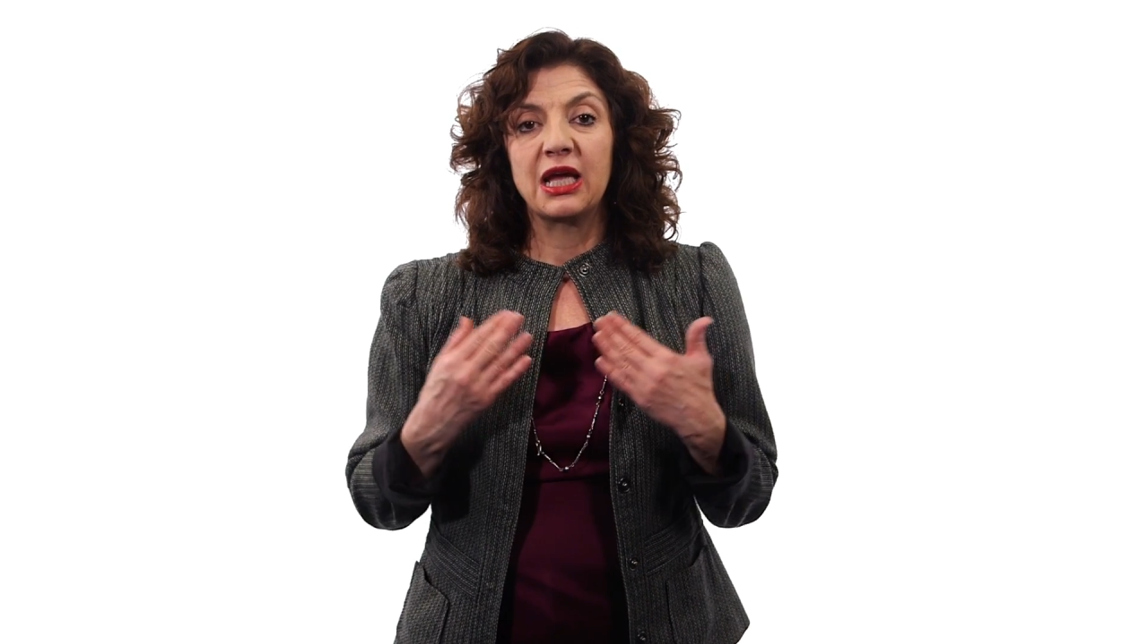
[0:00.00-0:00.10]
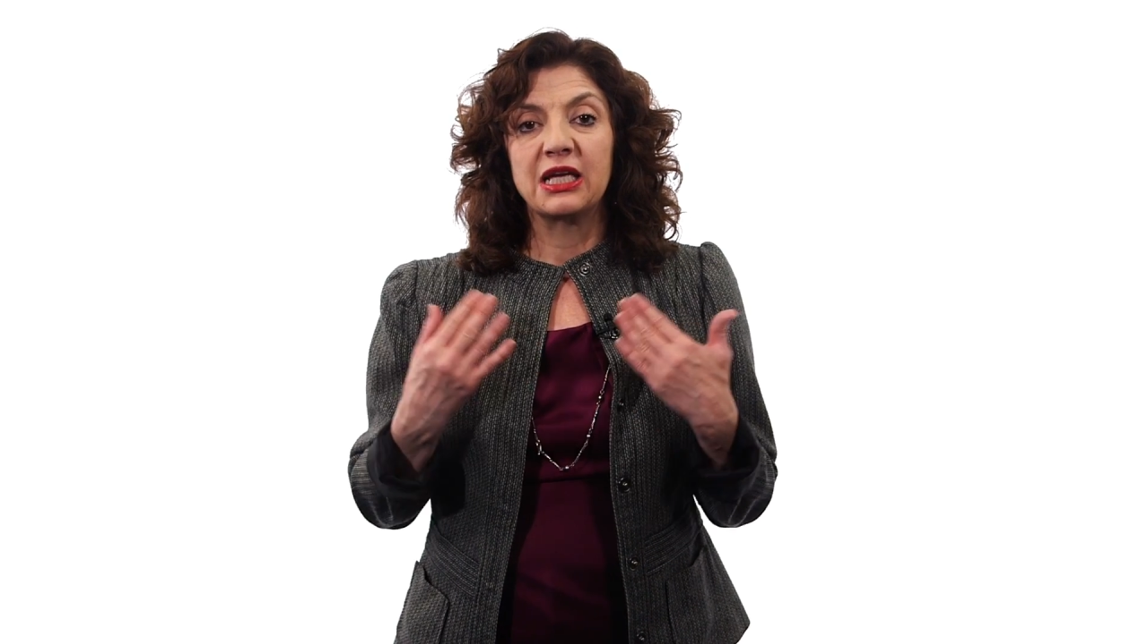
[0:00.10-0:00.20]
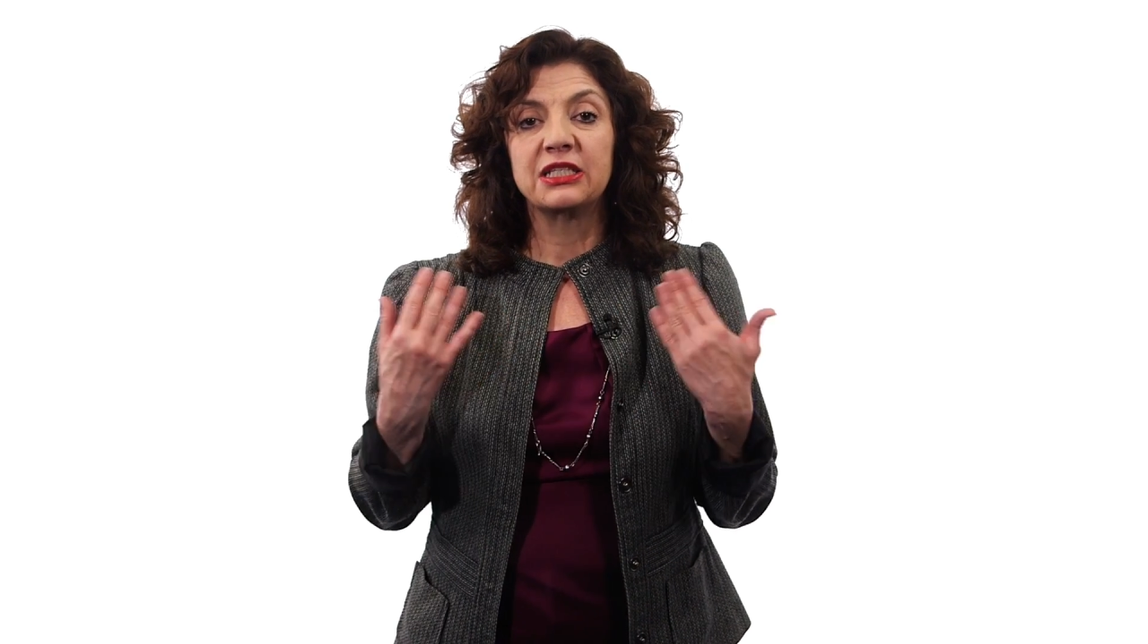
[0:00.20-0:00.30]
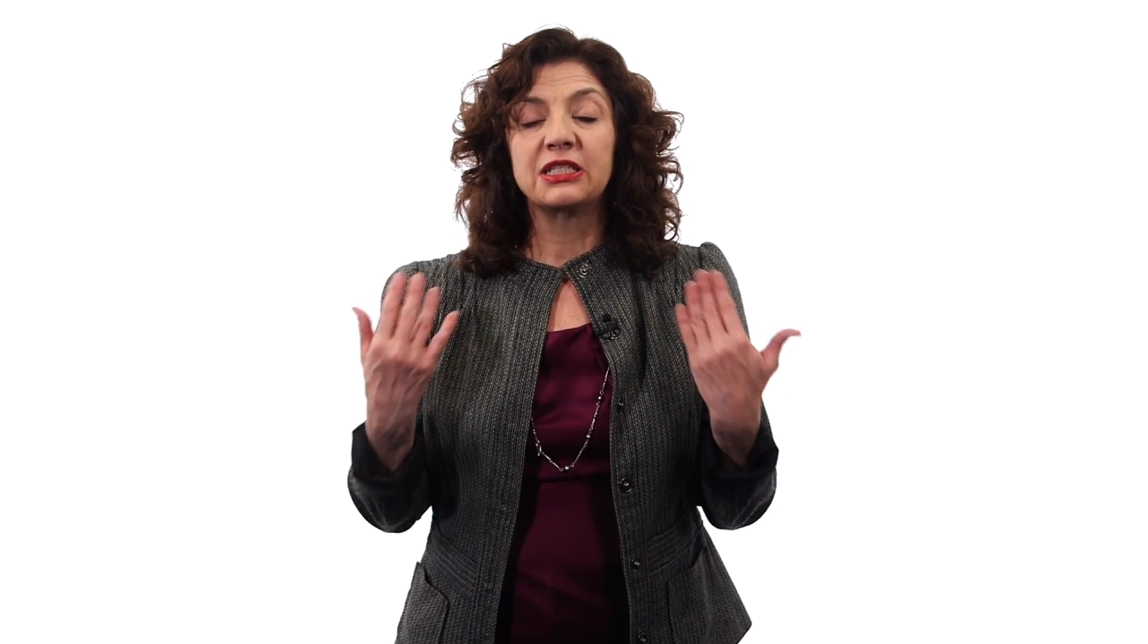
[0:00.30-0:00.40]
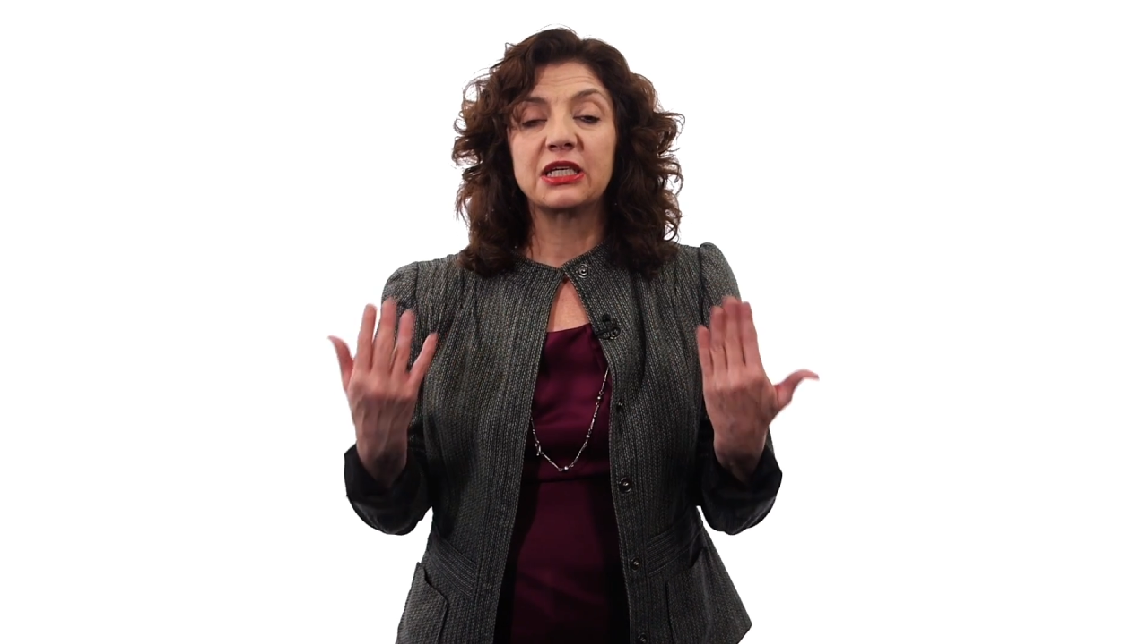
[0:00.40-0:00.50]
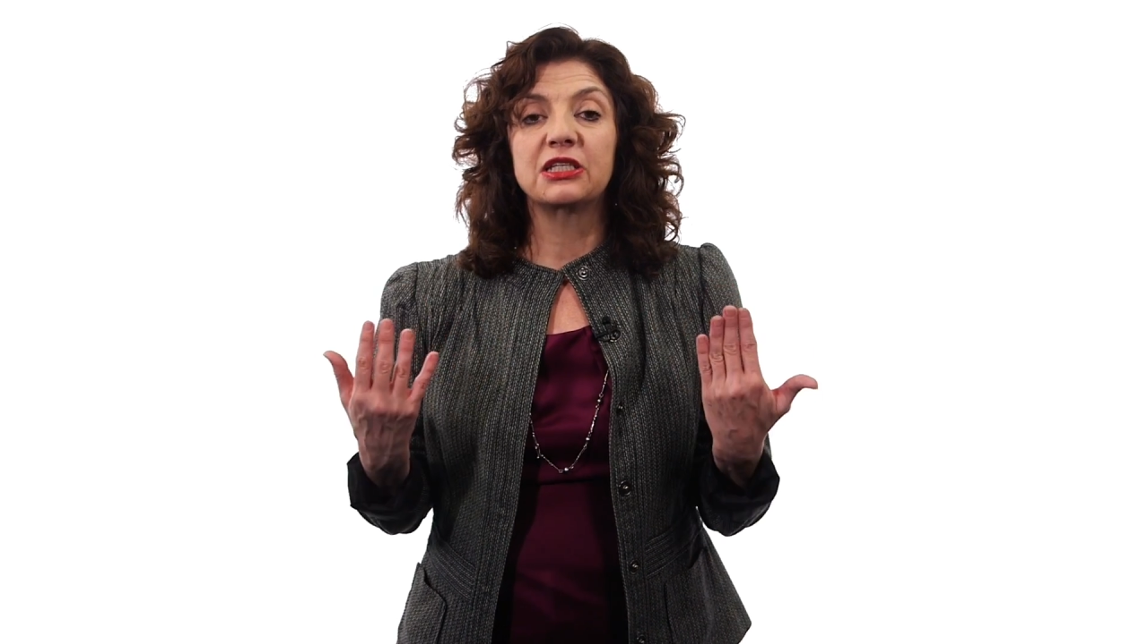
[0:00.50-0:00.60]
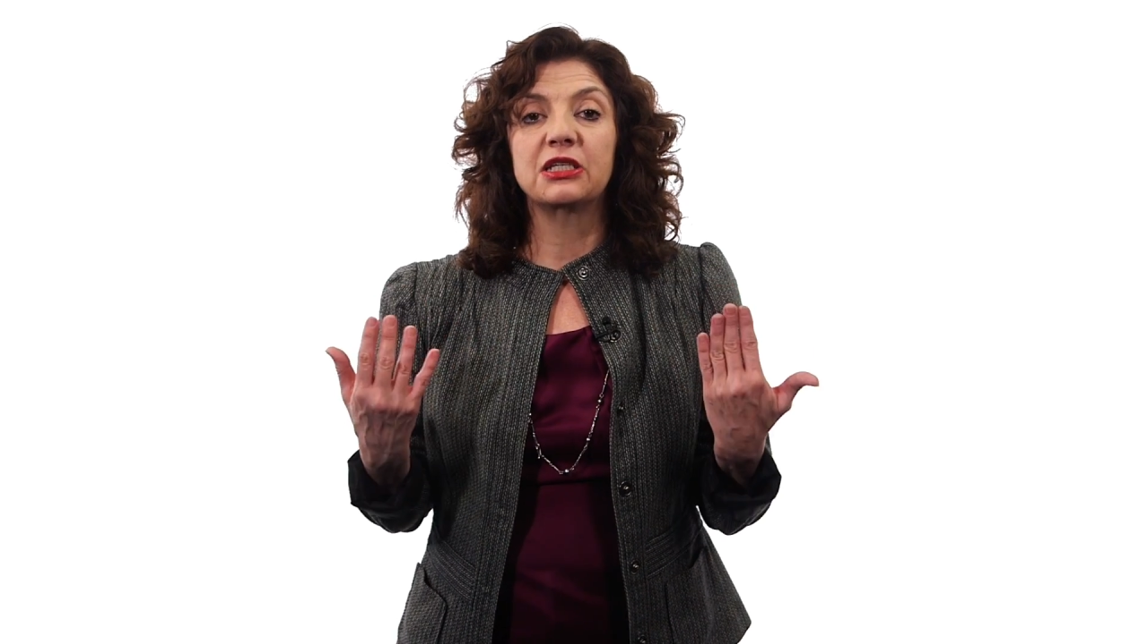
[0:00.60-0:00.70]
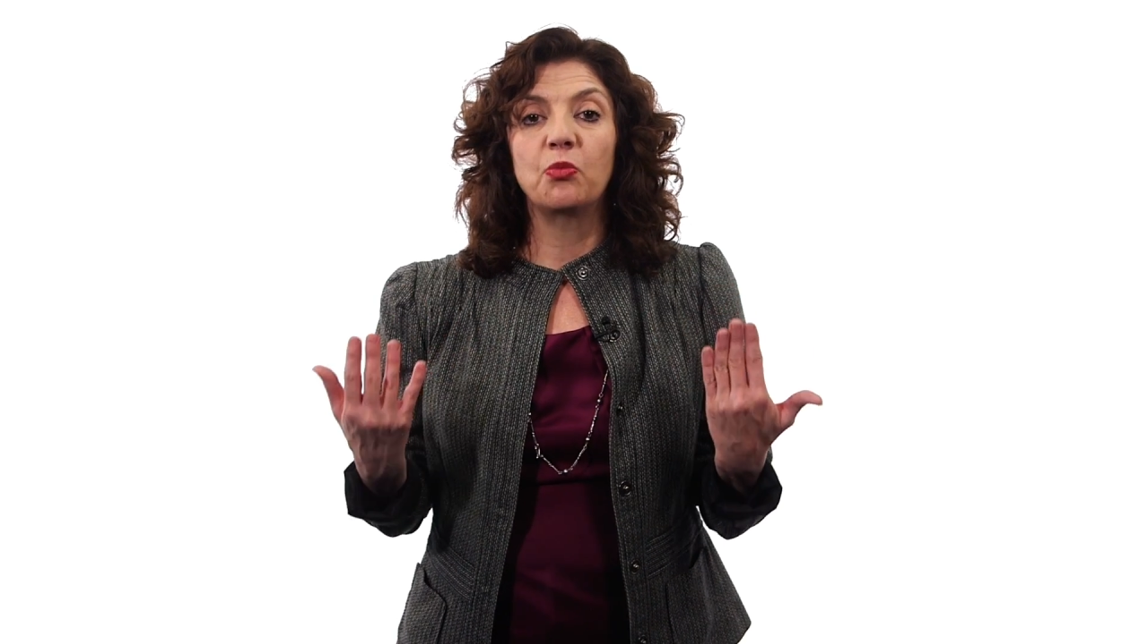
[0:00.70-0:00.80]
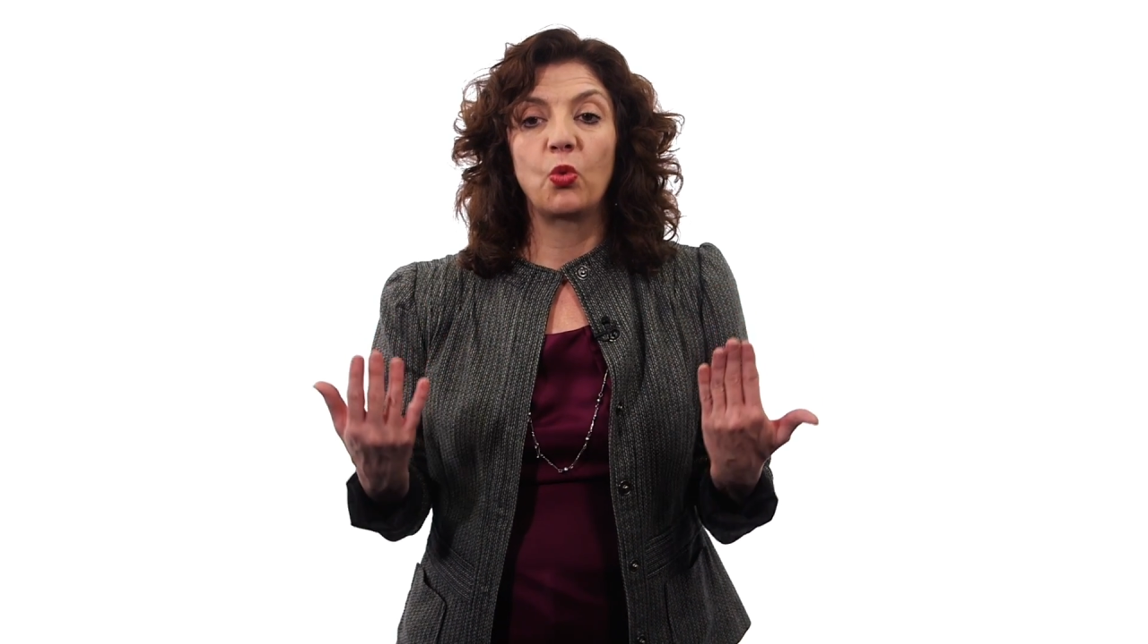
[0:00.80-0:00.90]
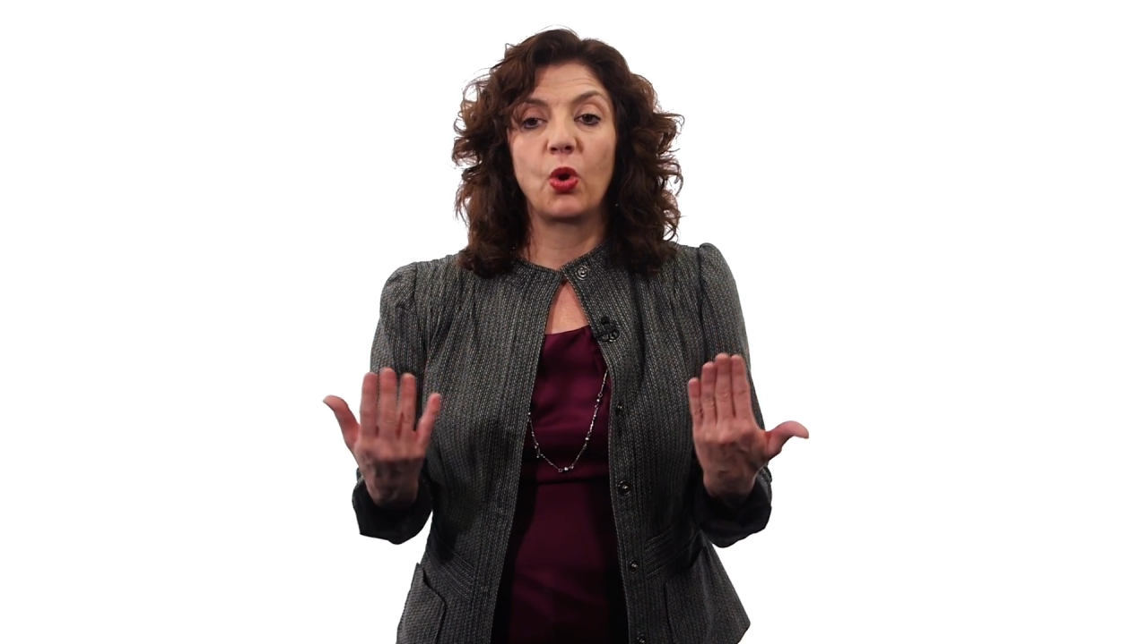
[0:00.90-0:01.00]

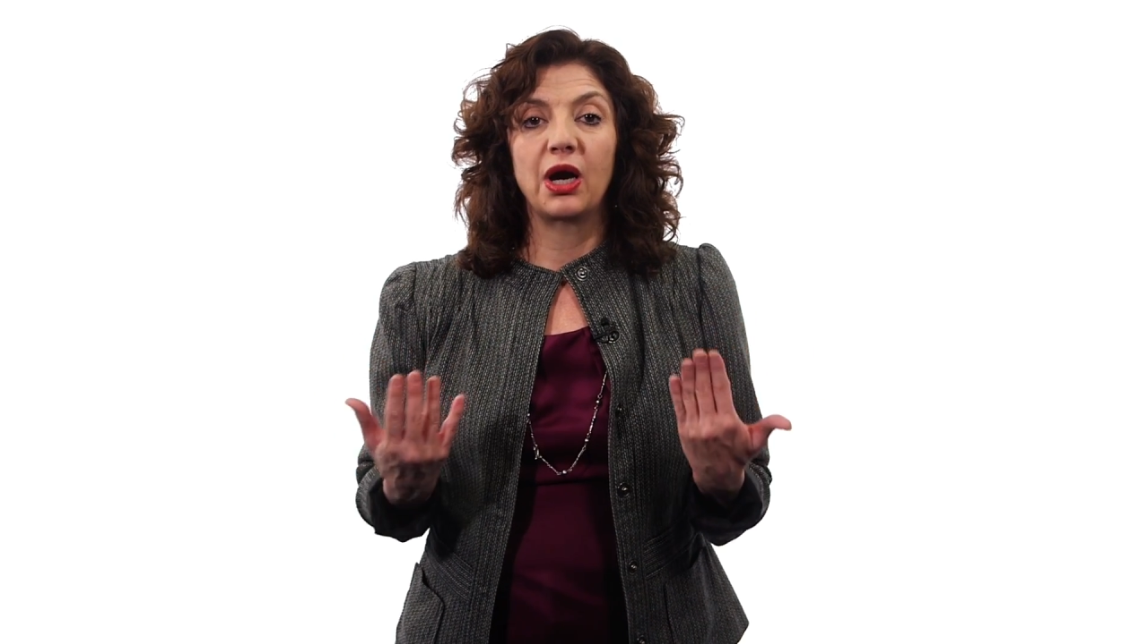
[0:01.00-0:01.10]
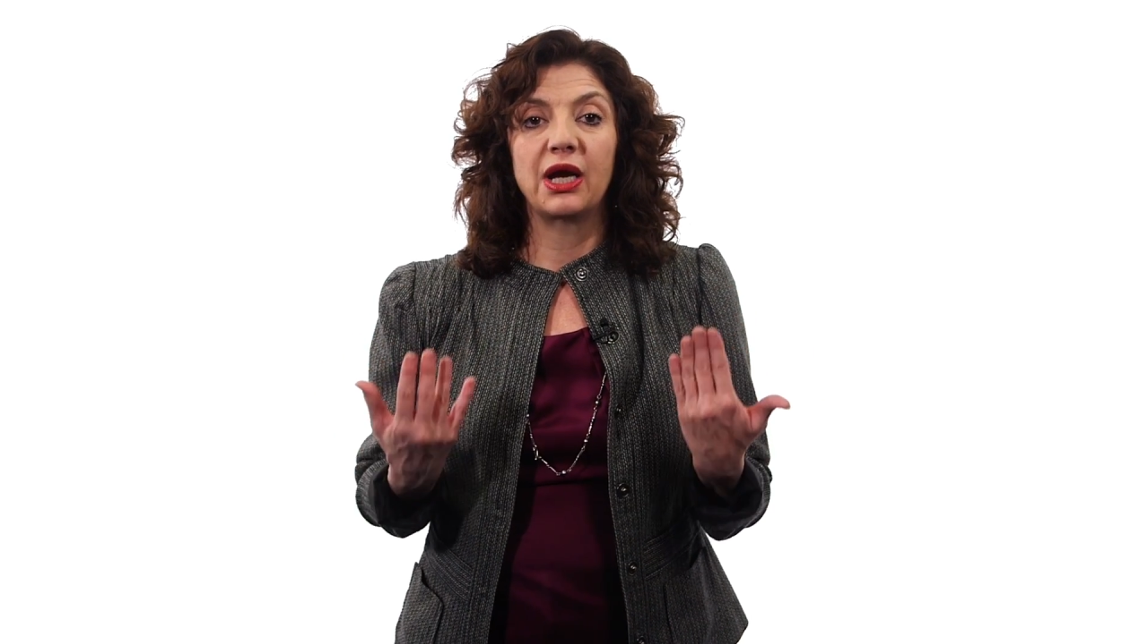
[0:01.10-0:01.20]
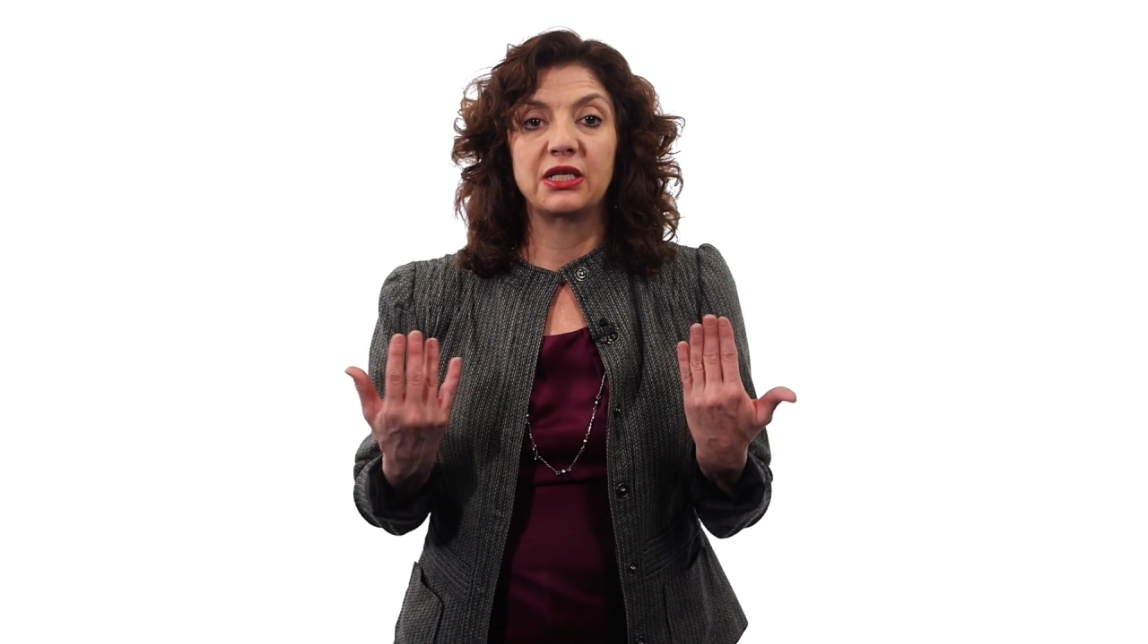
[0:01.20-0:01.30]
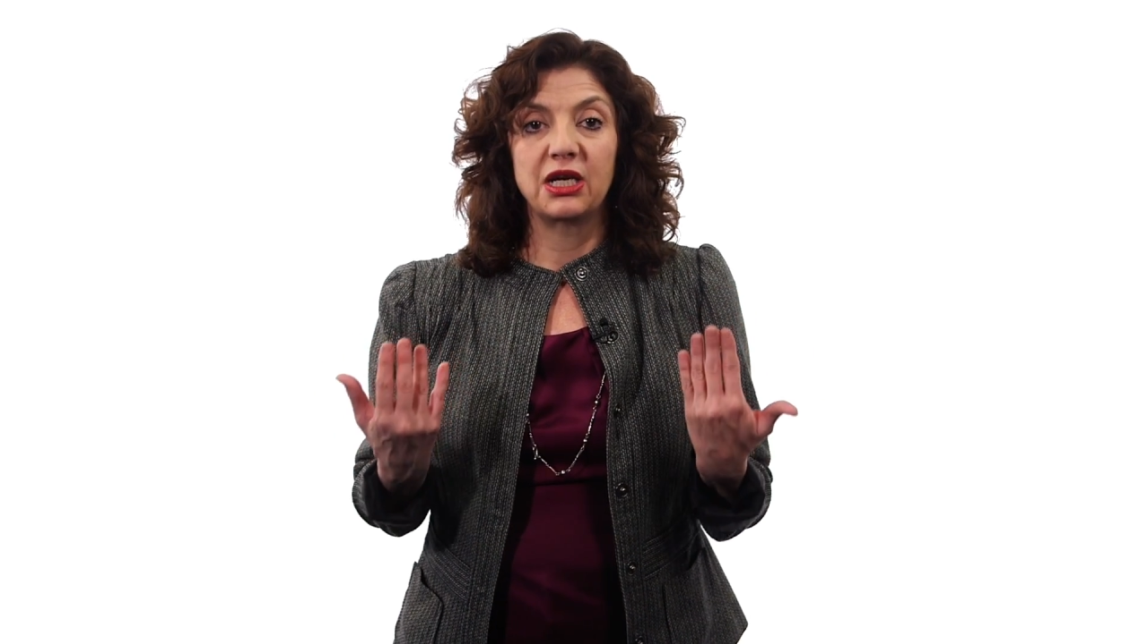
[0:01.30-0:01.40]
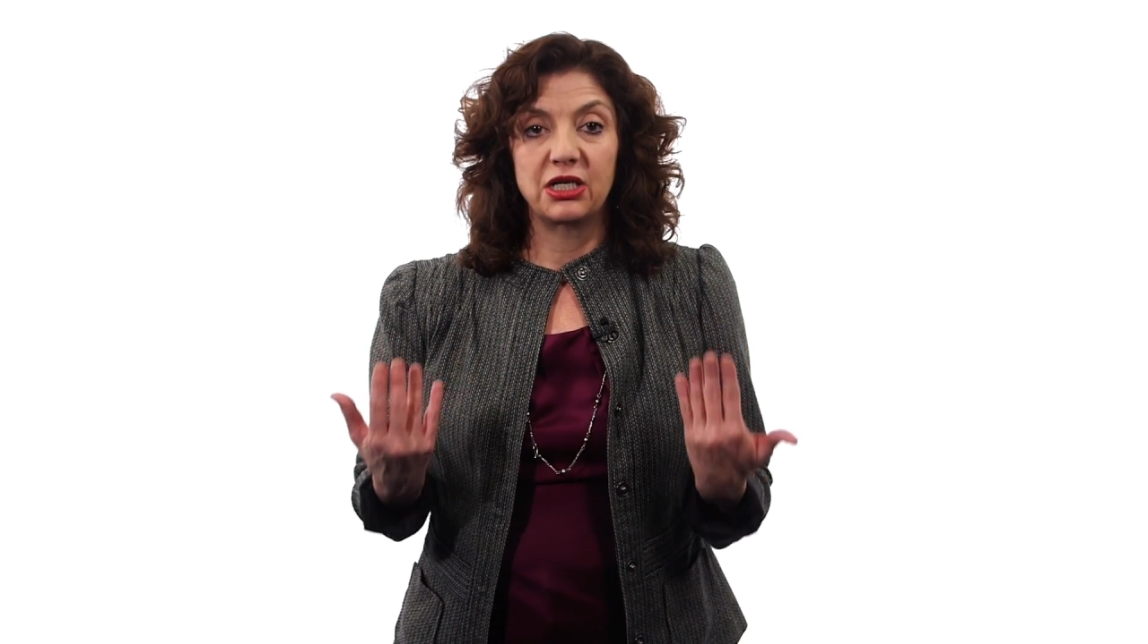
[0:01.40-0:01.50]
system-wide